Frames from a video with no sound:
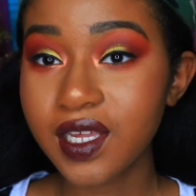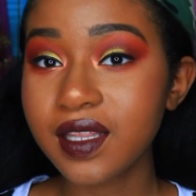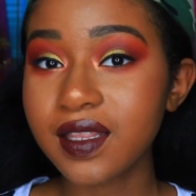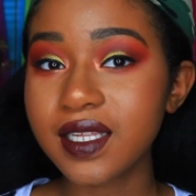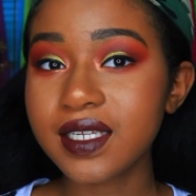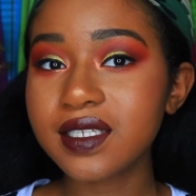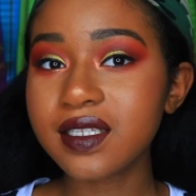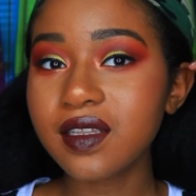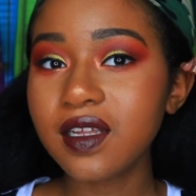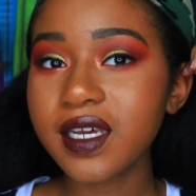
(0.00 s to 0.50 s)

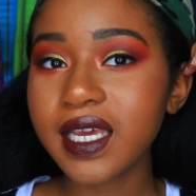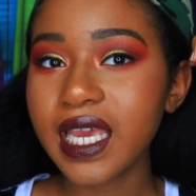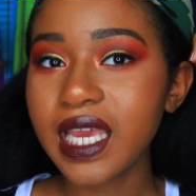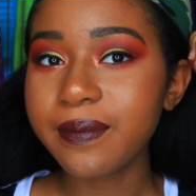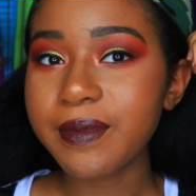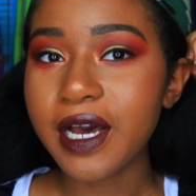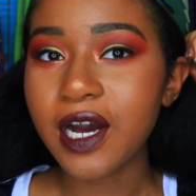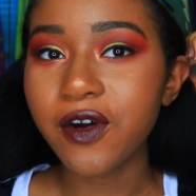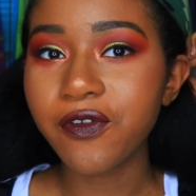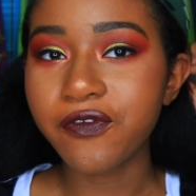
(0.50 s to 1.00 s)
This look
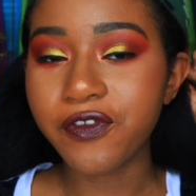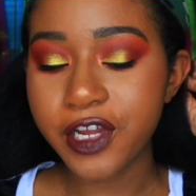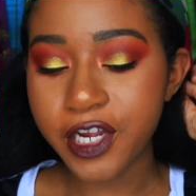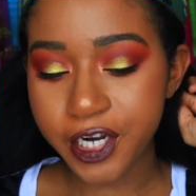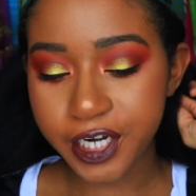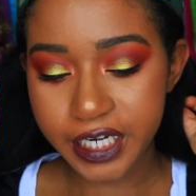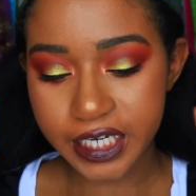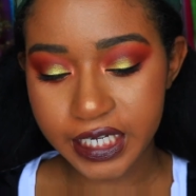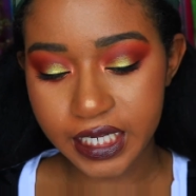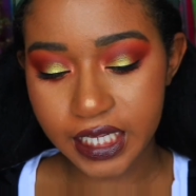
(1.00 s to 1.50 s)
came out
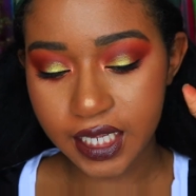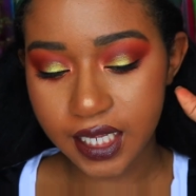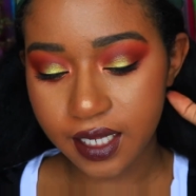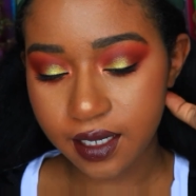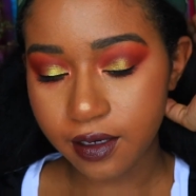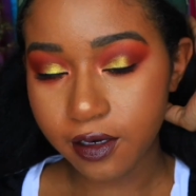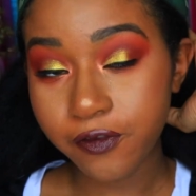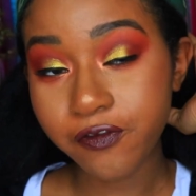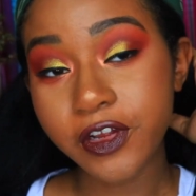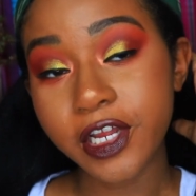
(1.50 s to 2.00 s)
very,
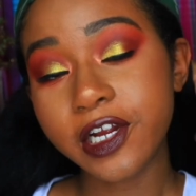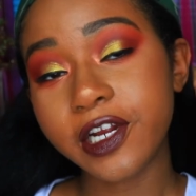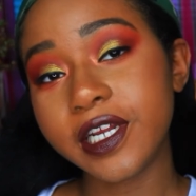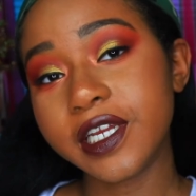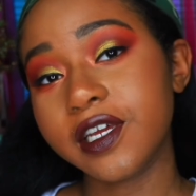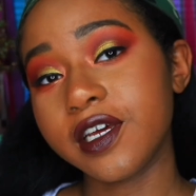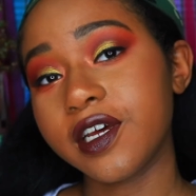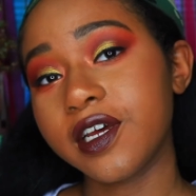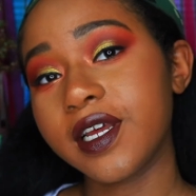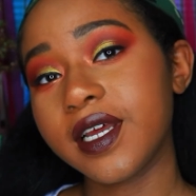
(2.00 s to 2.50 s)
very
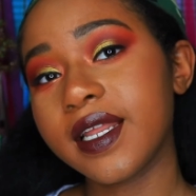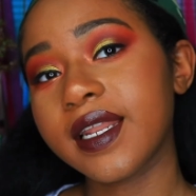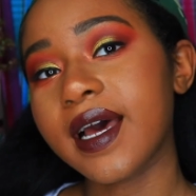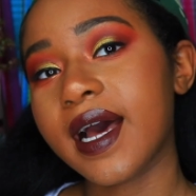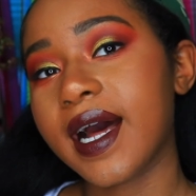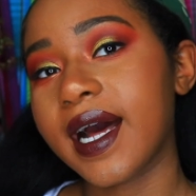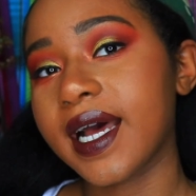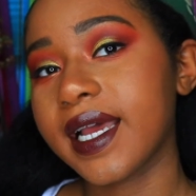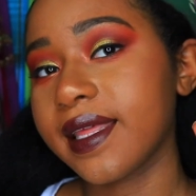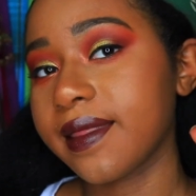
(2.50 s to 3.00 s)
good.
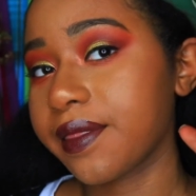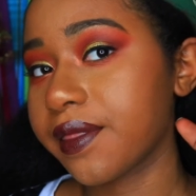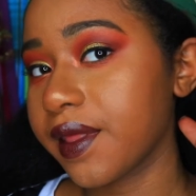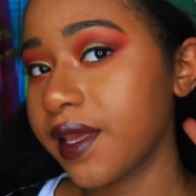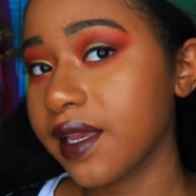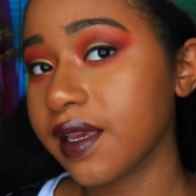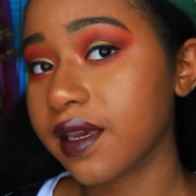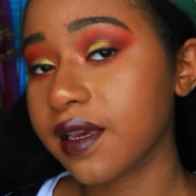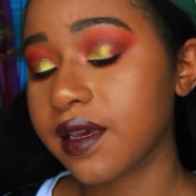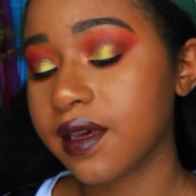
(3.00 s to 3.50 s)
I
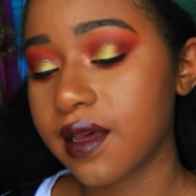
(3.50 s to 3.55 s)
think